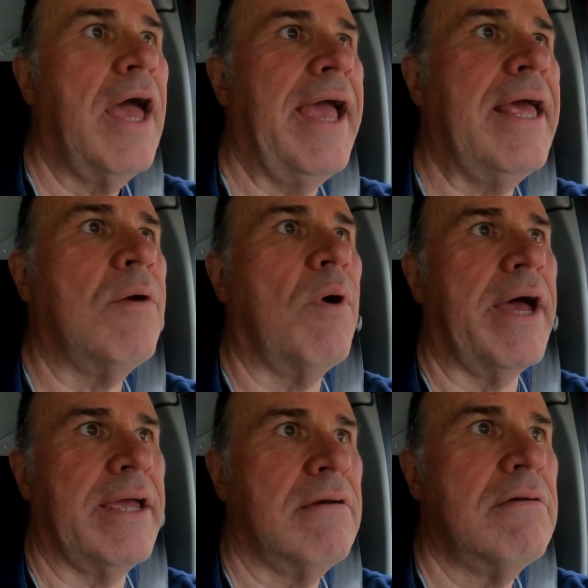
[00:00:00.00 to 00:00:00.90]

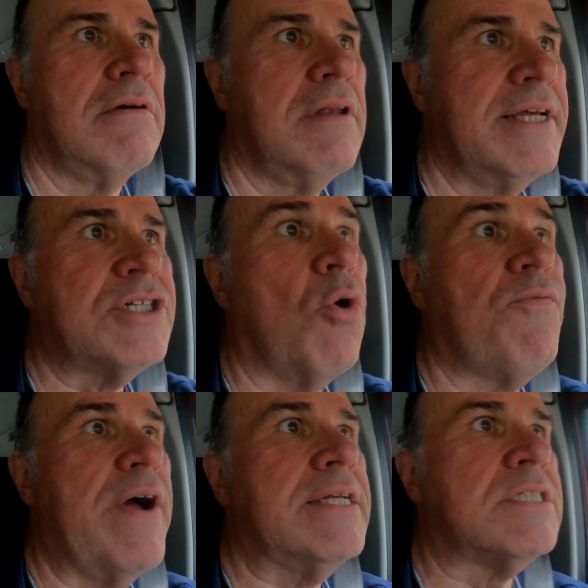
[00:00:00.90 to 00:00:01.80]
Anyway, let's go
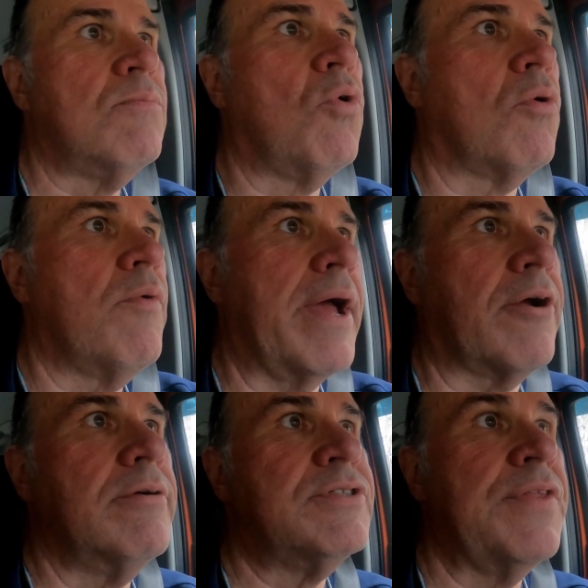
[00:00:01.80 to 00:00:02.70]
find some more records.